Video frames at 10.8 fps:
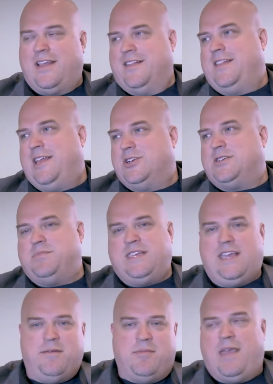and the leadership
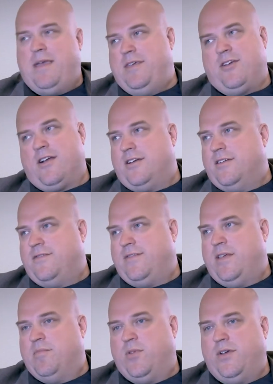team and maybe your
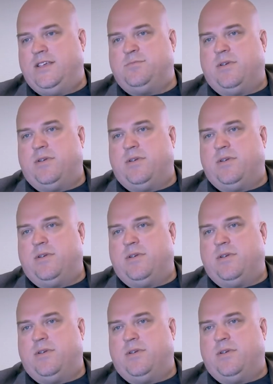150 employees,